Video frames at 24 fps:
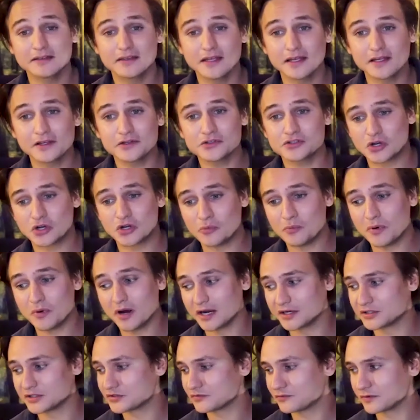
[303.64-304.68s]
thank you so
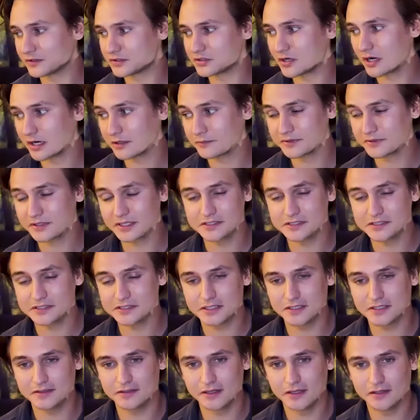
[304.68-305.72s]
much for talking with us
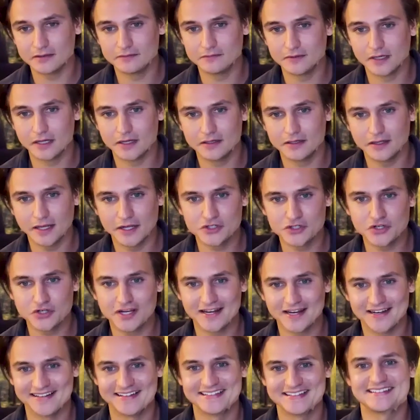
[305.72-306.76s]
and, and, and
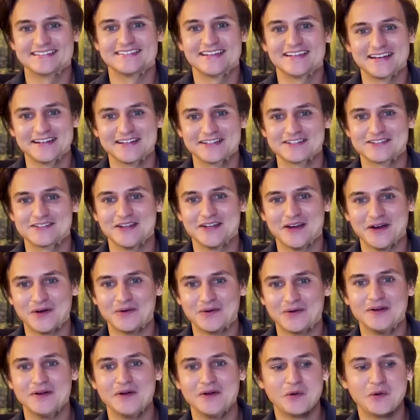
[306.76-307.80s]
educating us and letting us
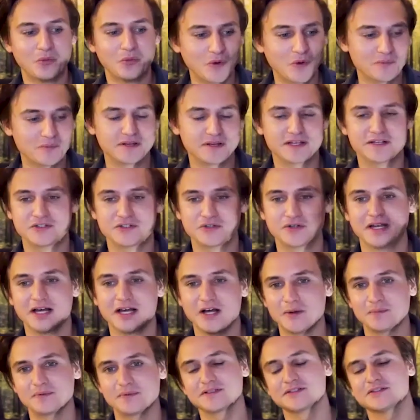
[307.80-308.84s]
know what we can do to
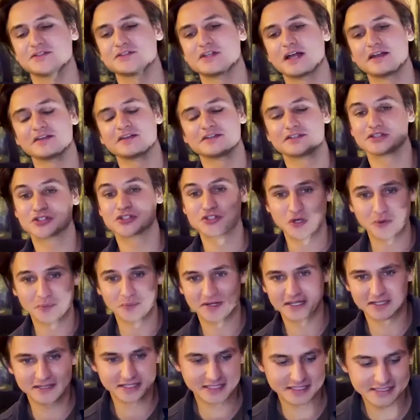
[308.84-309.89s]
help, because there's honestly so
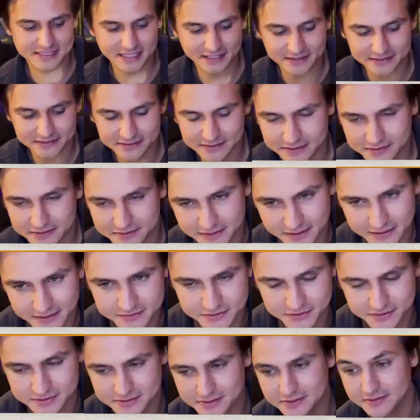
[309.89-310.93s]
many things out there that
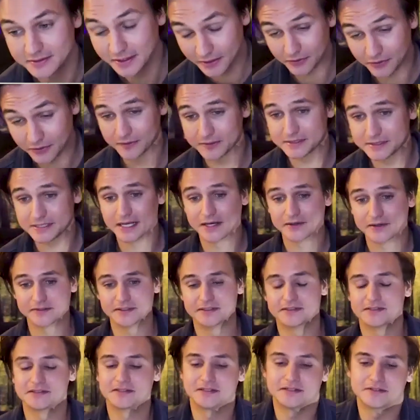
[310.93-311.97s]
just to narrow it down
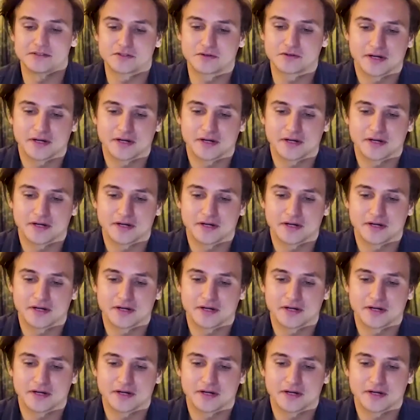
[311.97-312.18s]
is, is